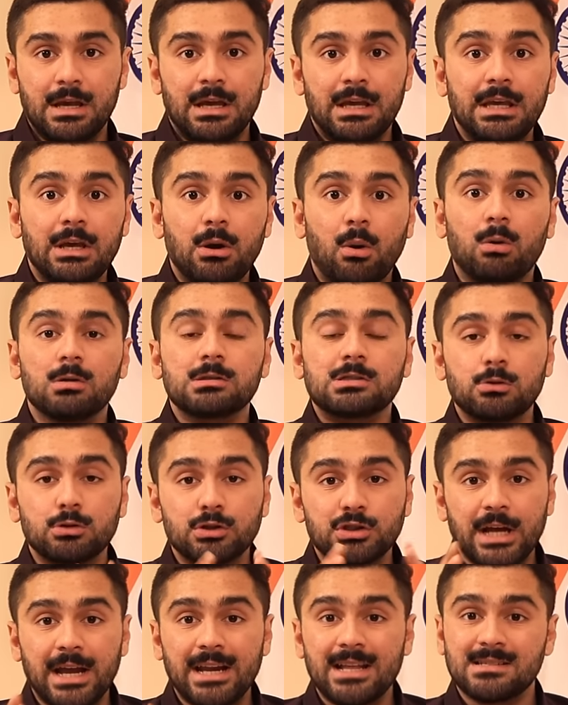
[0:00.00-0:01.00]
He also
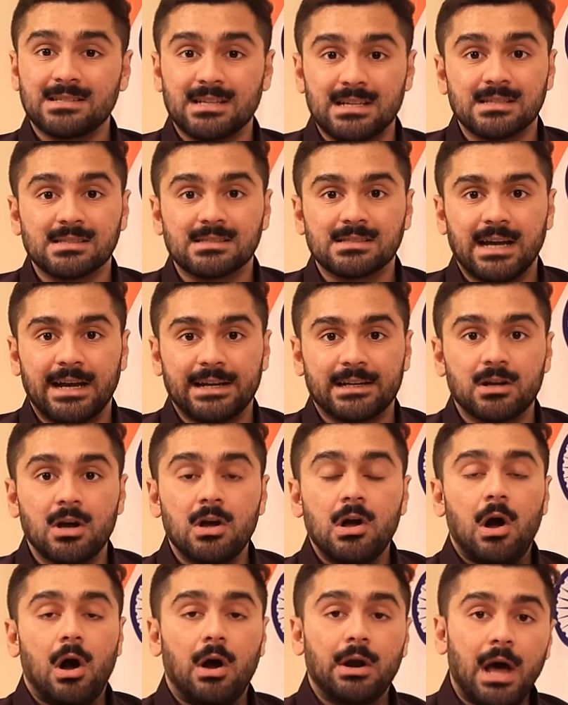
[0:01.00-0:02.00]
shared his insight
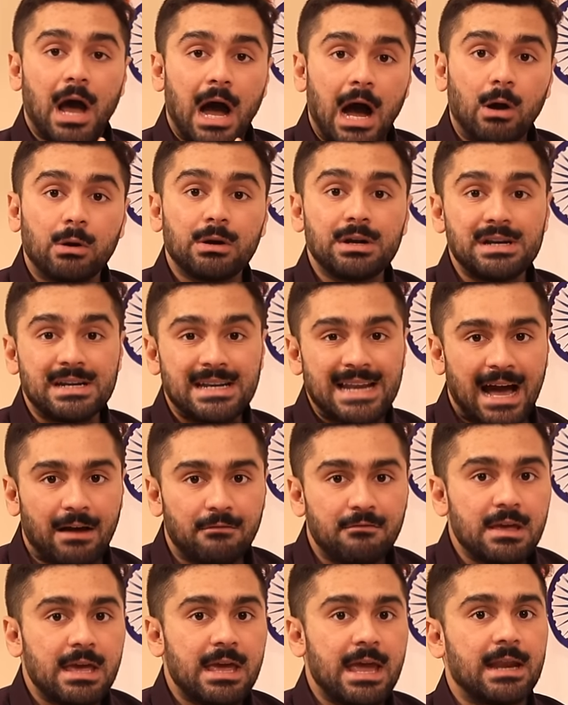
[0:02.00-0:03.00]
on how to
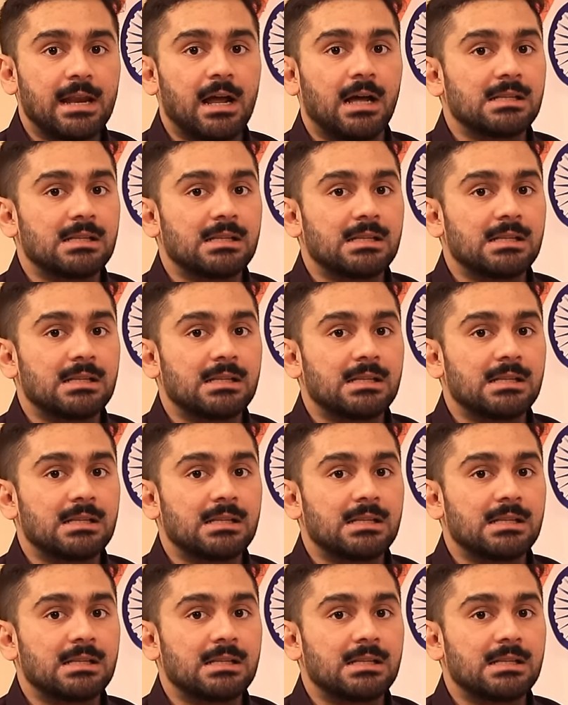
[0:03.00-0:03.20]
navigate